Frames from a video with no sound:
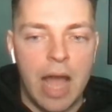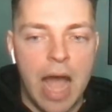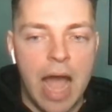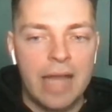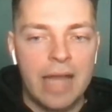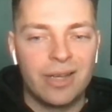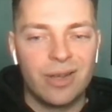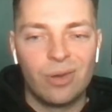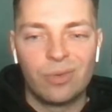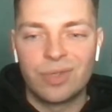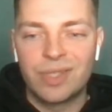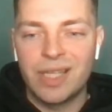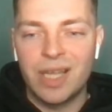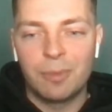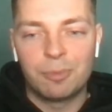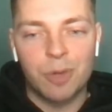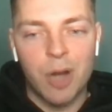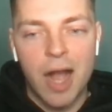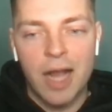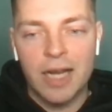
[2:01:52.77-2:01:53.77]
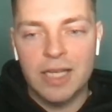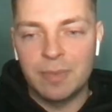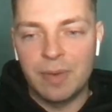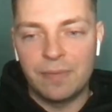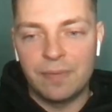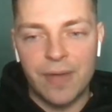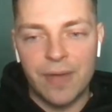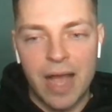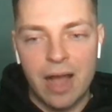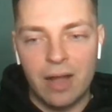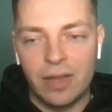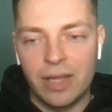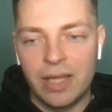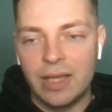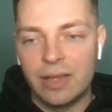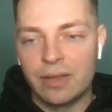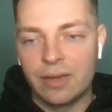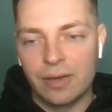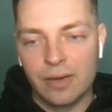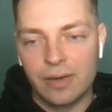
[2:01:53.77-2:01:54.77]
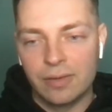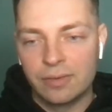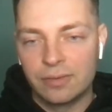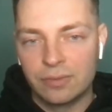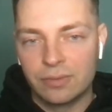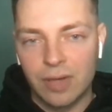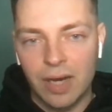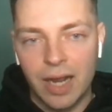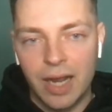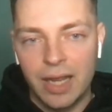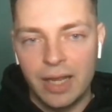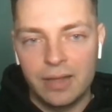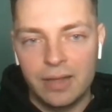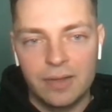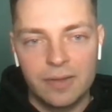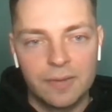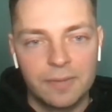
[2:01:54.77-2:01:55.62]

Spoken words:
I don't see approximate foul either, right?